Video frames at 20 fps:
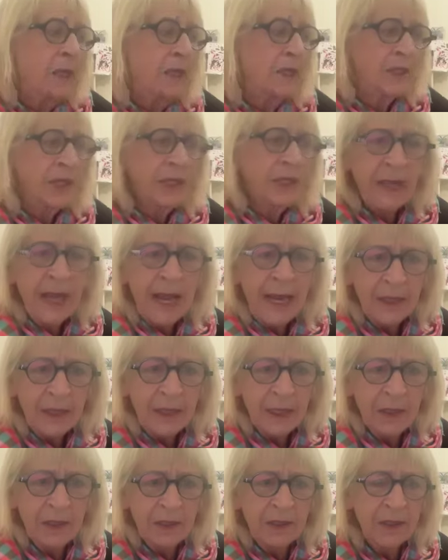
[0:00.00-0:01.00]
Lizette
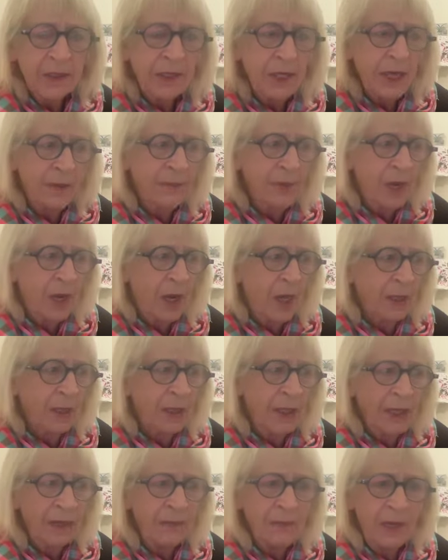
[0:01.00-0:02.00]
Atkins
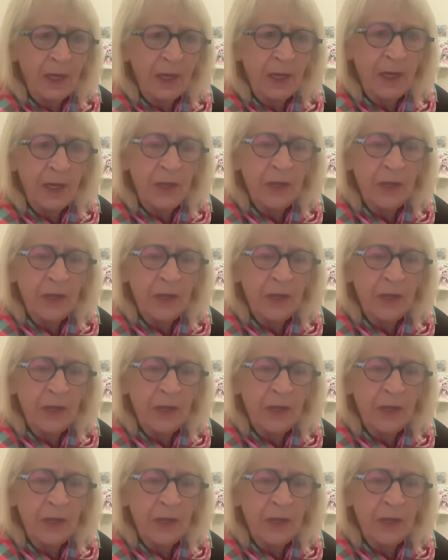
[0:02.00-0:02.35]
kindly let me